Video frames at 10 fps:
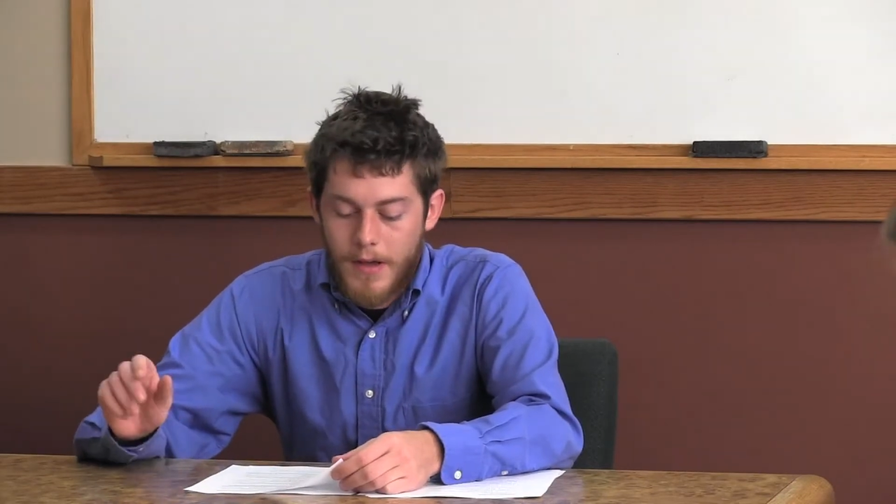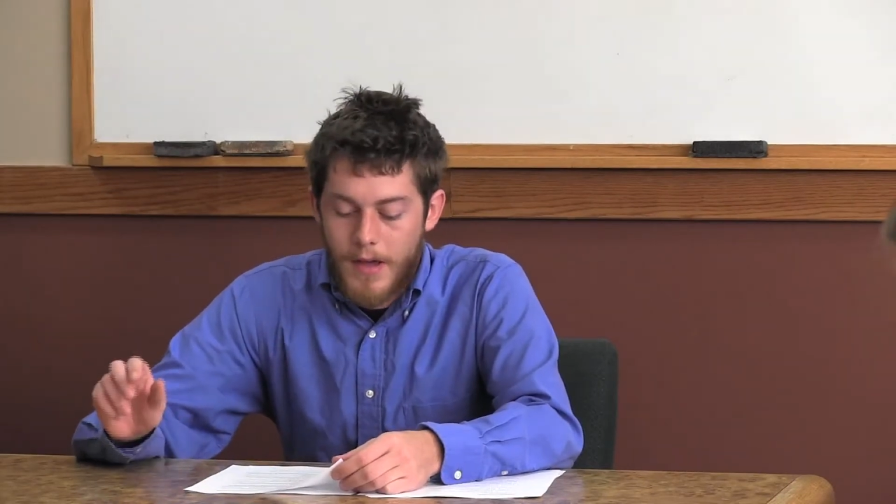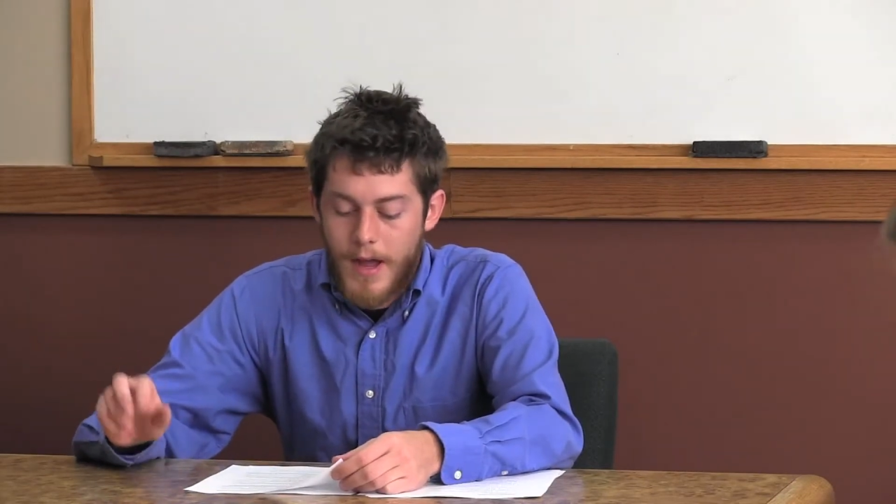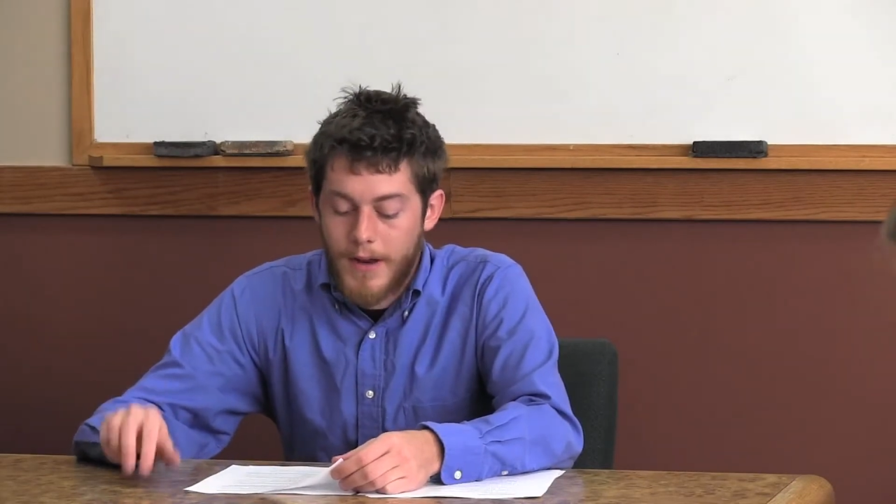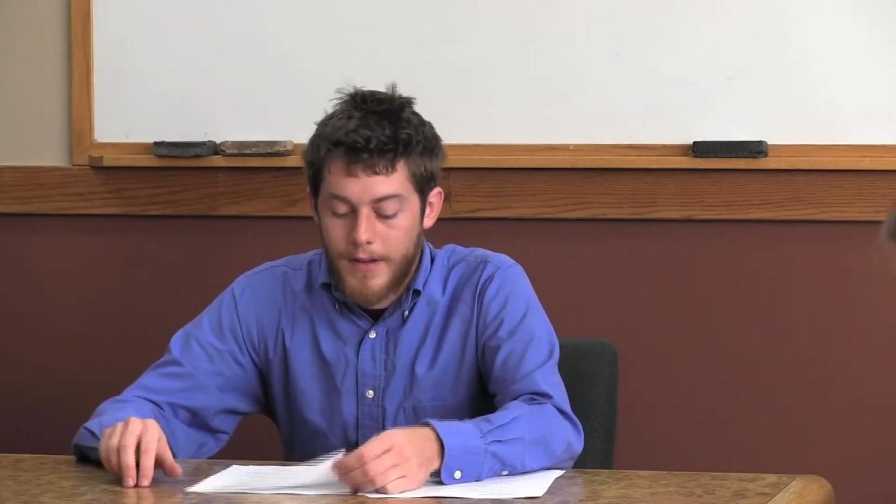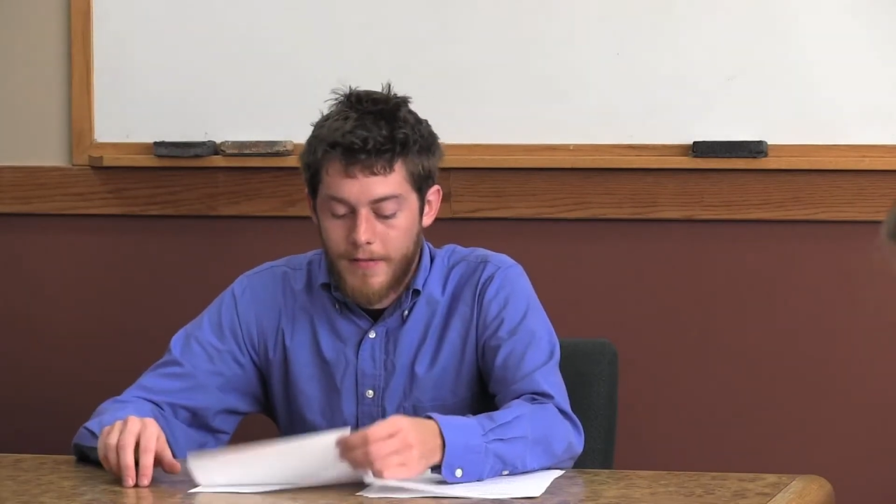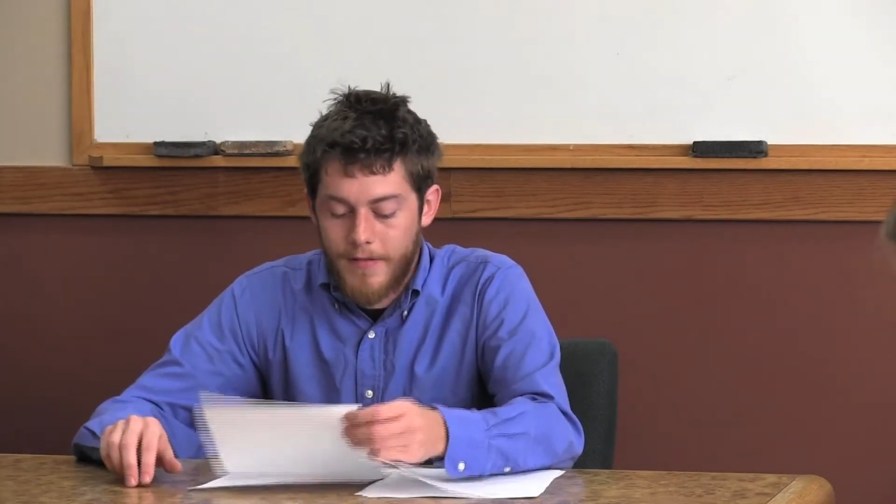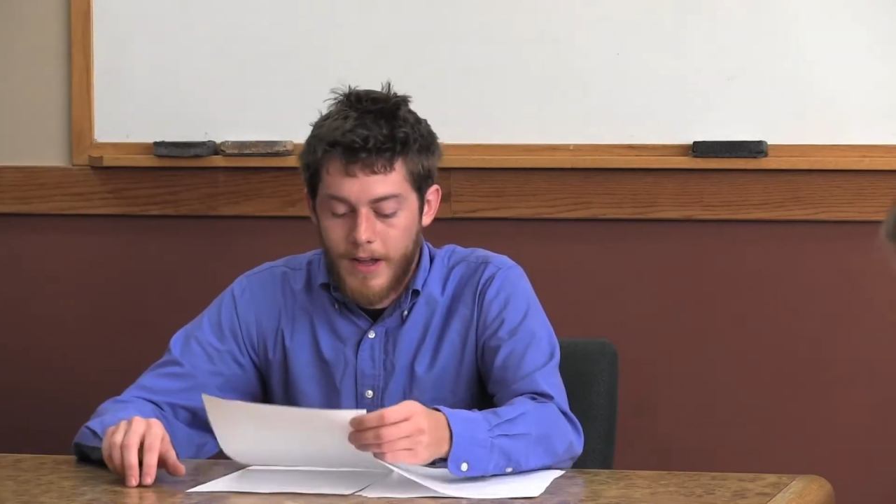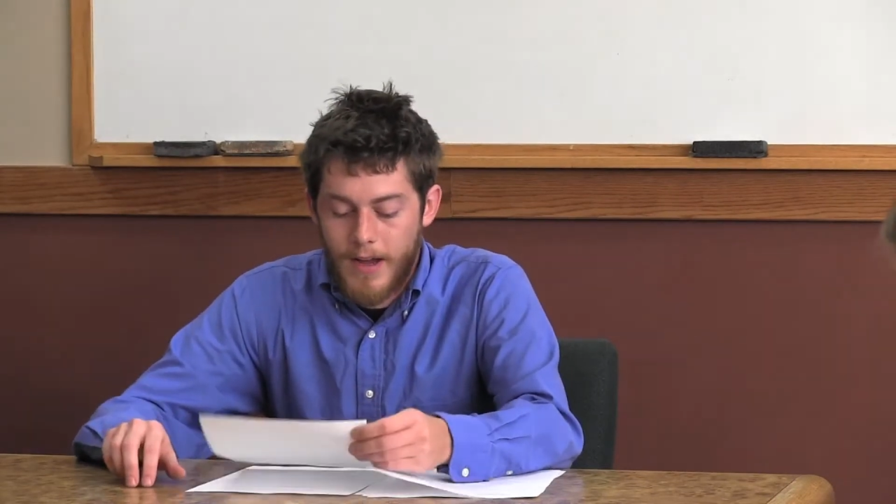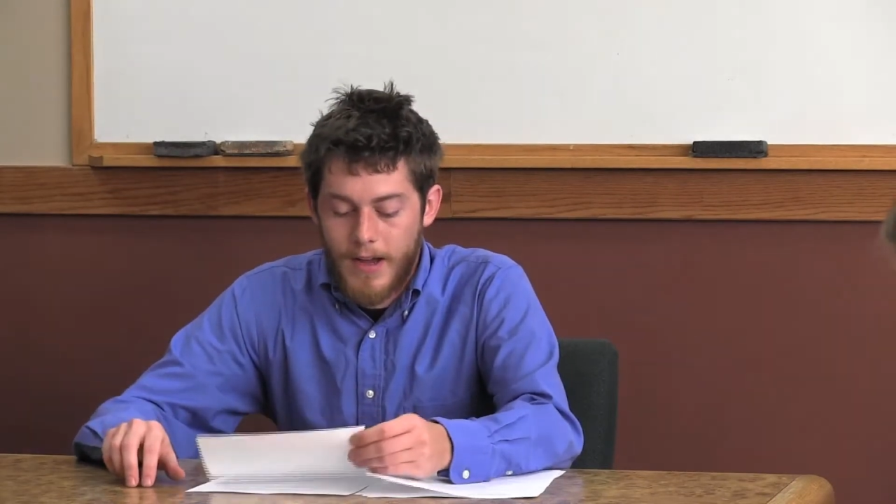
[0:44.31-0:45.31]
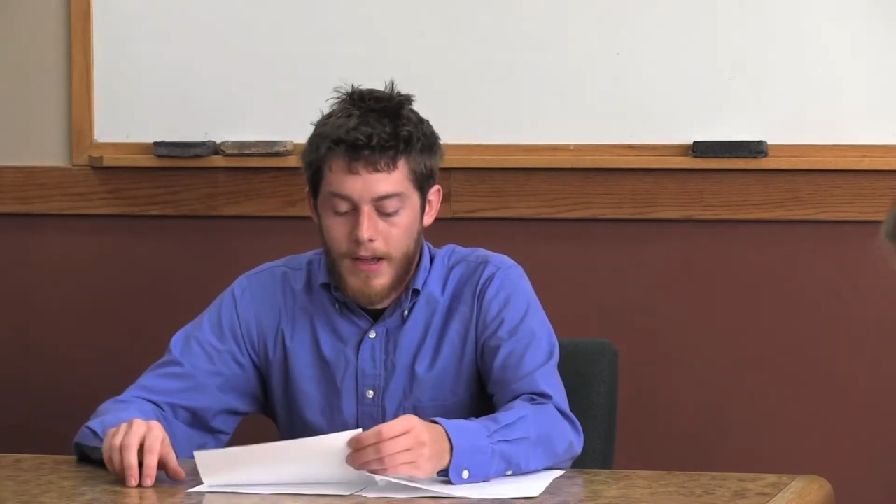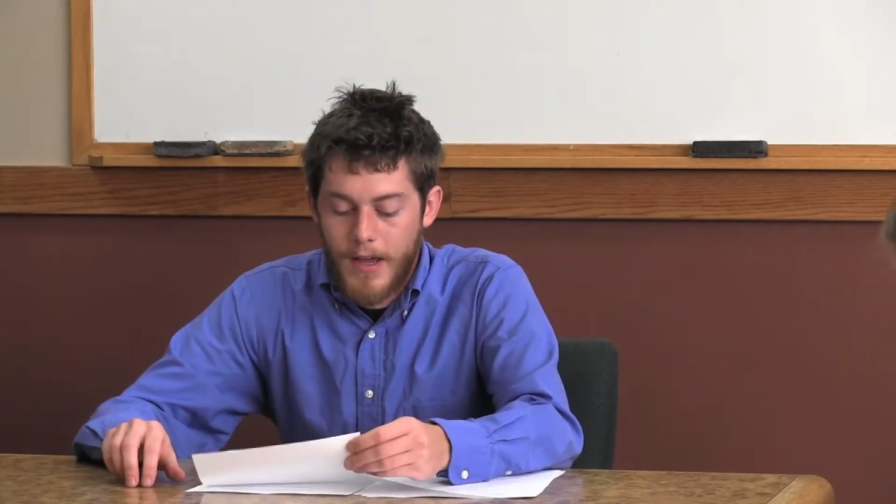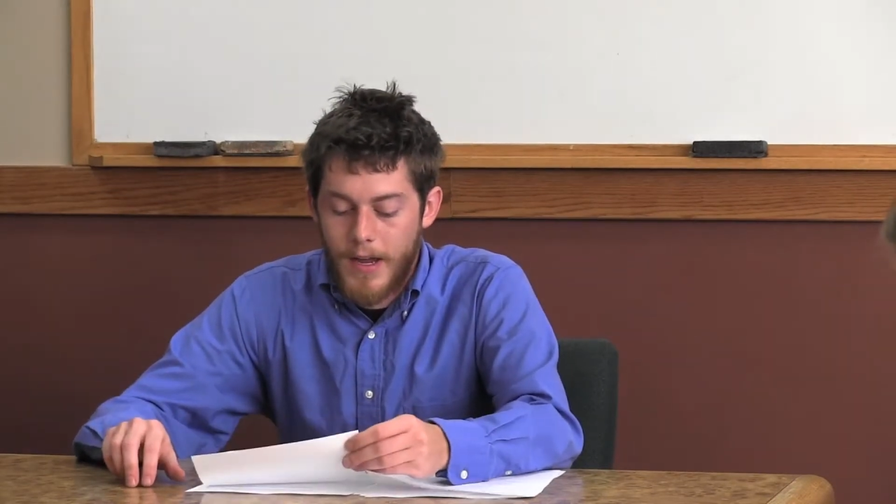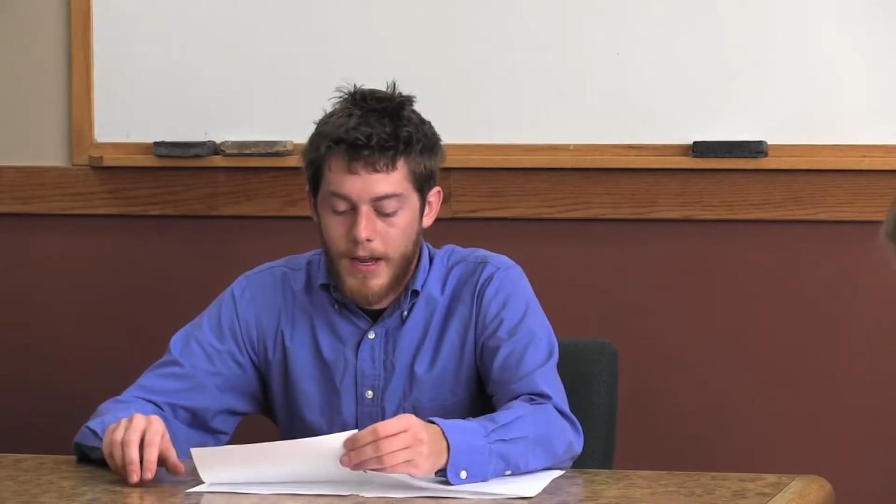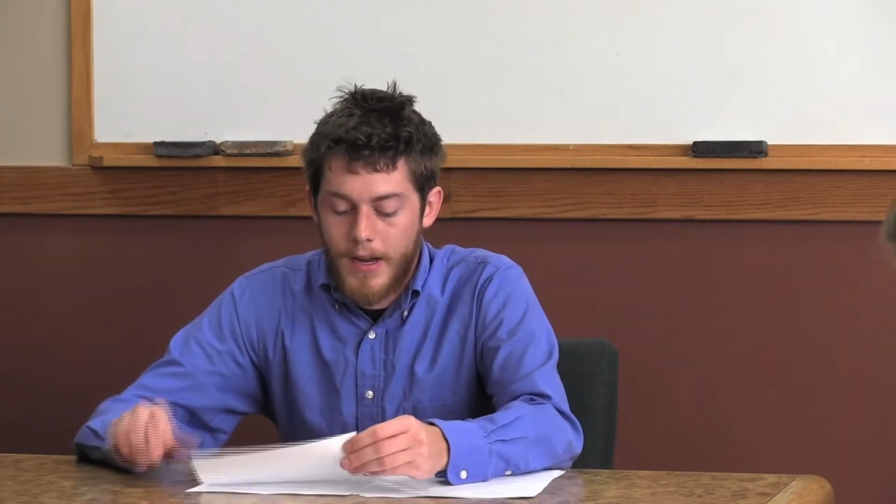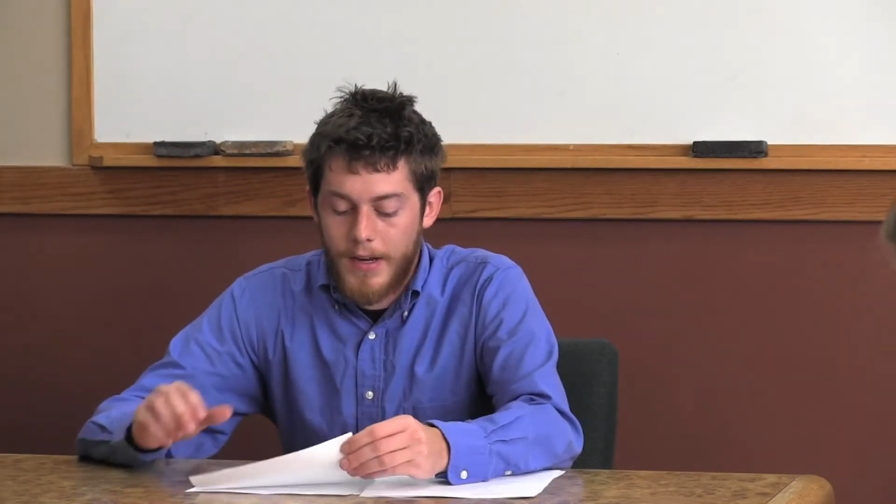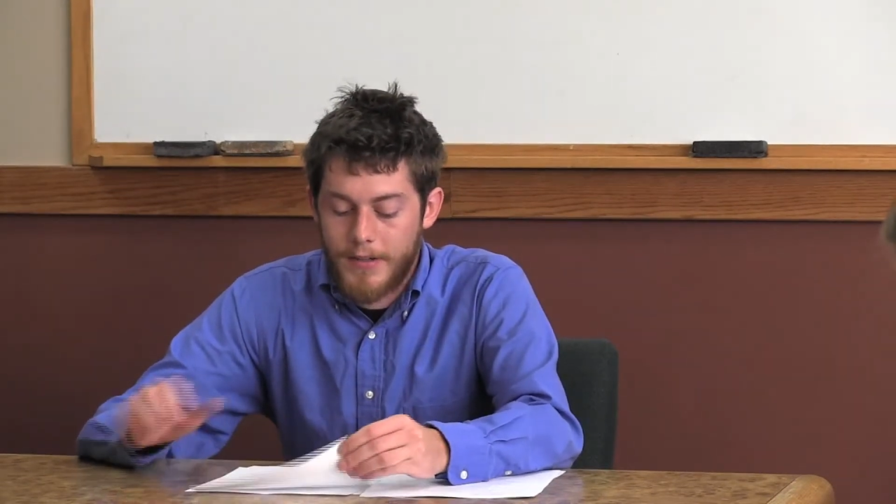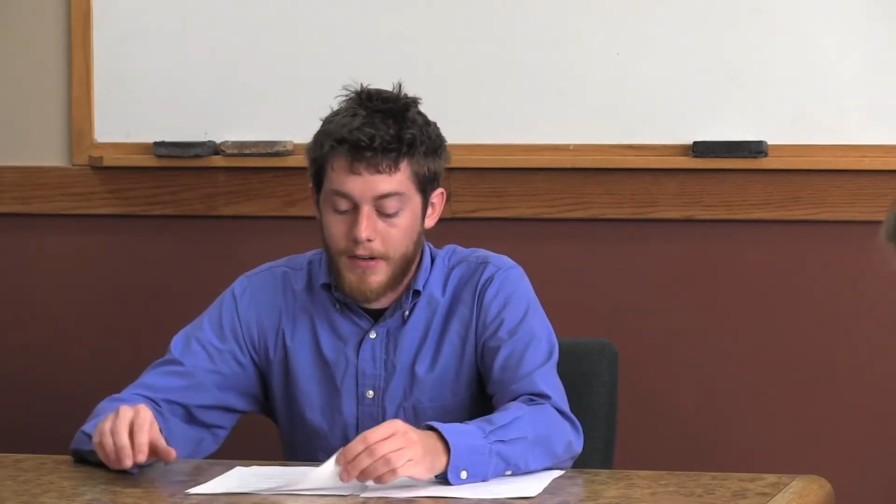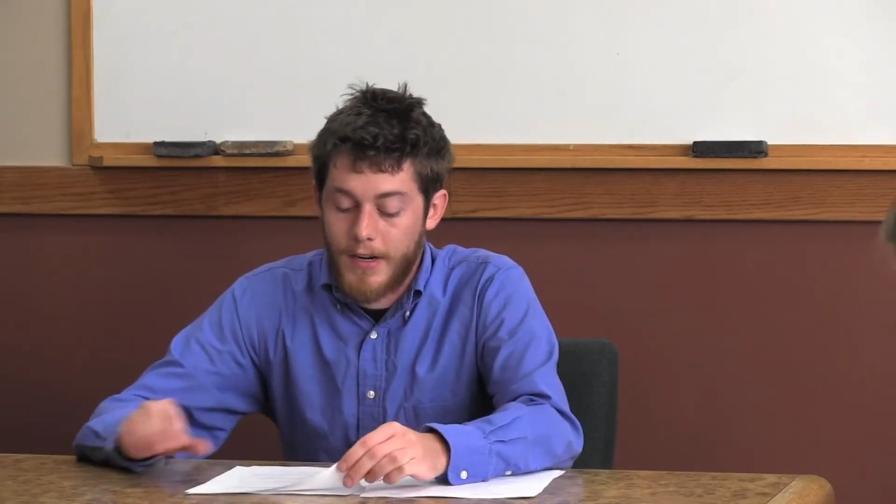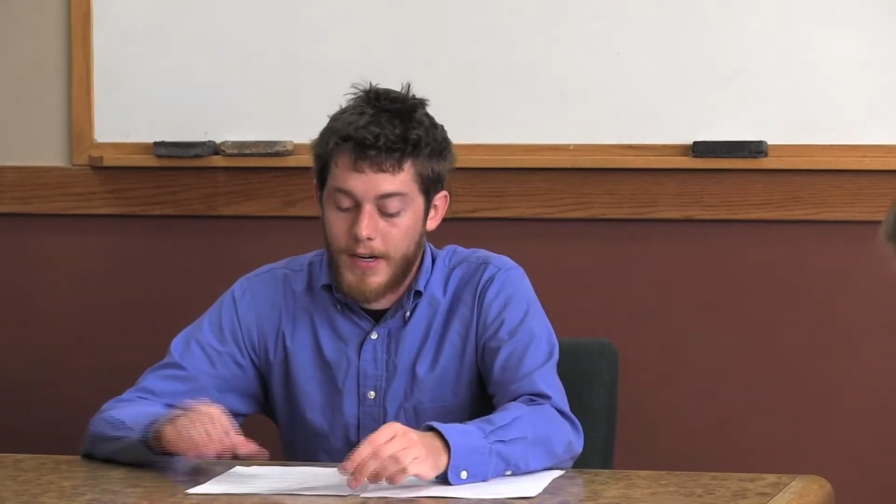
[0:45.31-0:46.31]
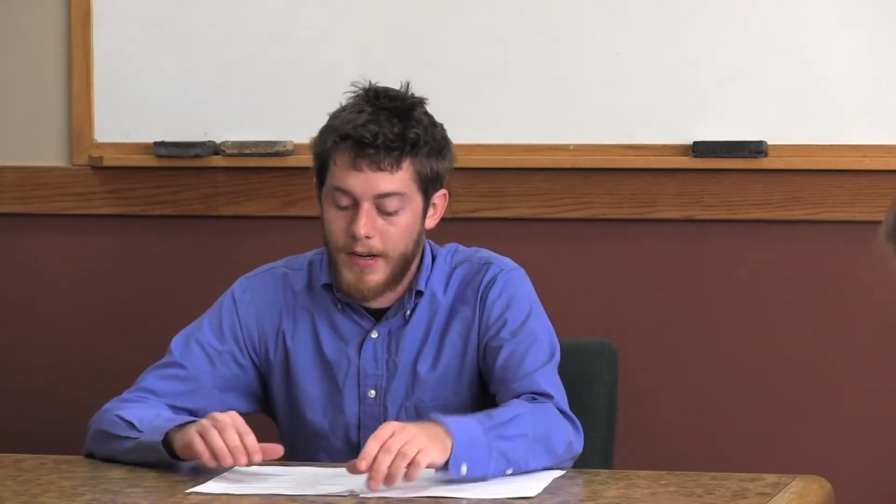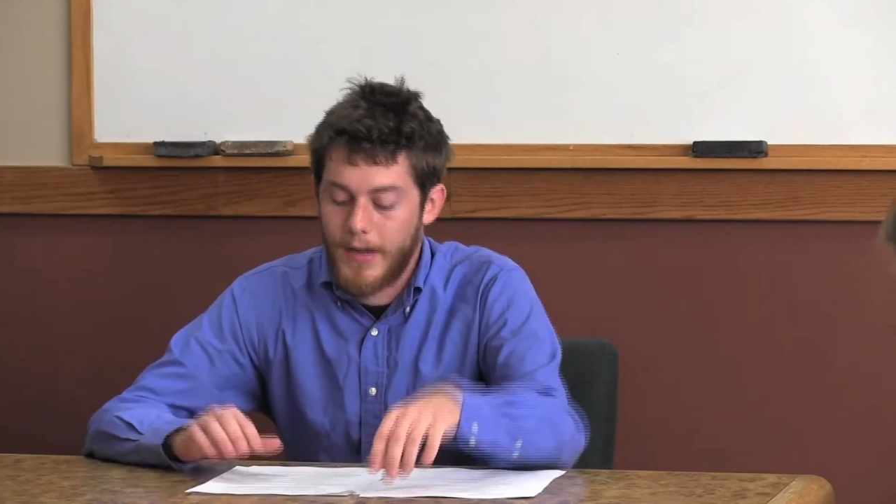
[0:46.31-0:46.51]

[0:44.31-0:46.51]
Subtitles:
Edit on the fly and integrate